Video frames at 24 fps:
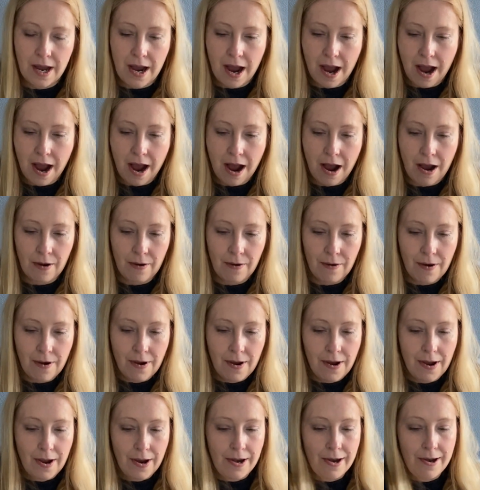Oh,
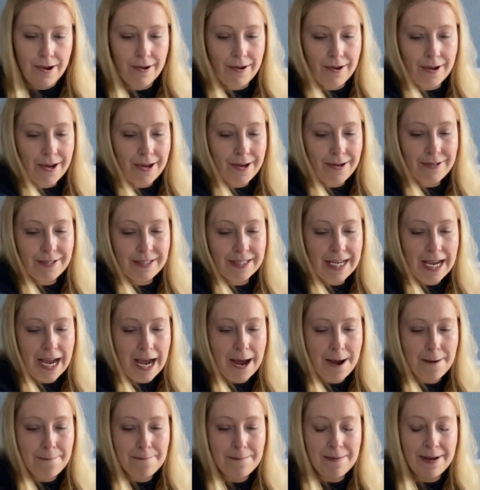look who's
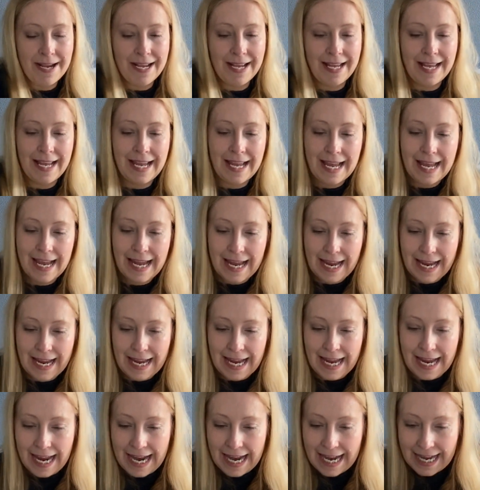come.
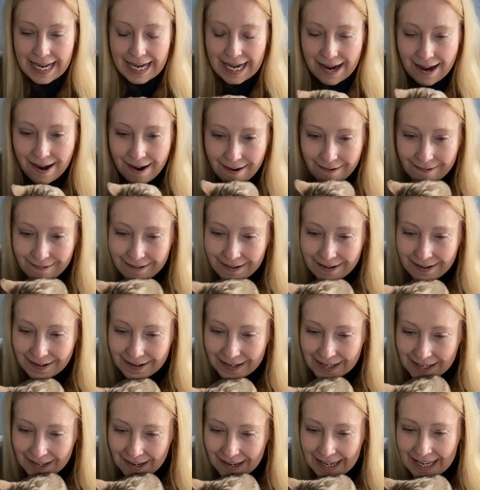Hello,
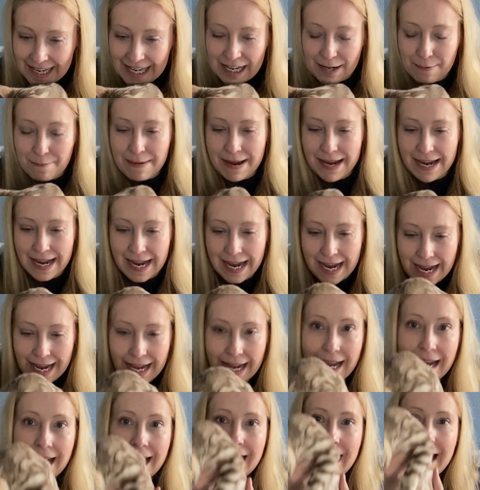you got little
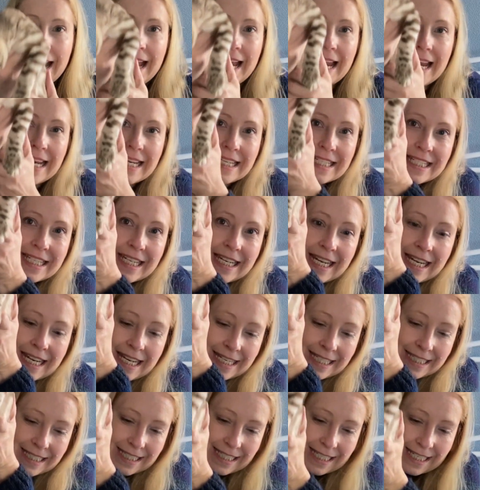Mia? Here she
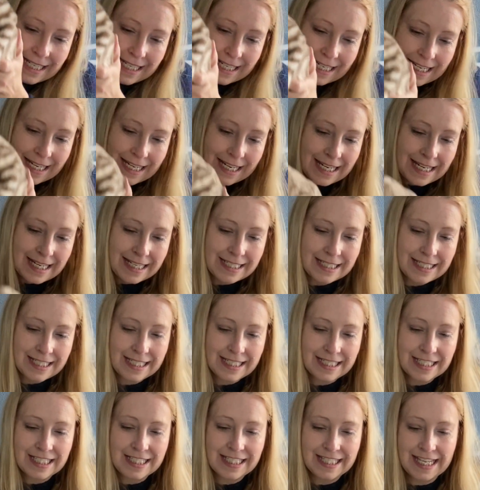is.
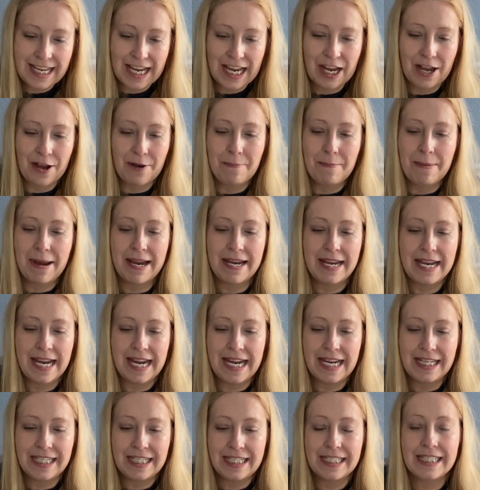She's sitting on my
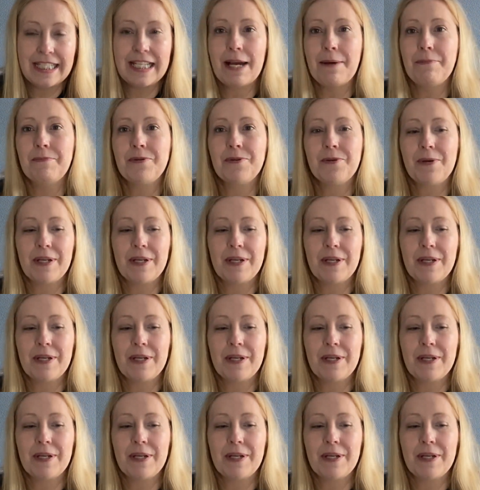knee. She's come to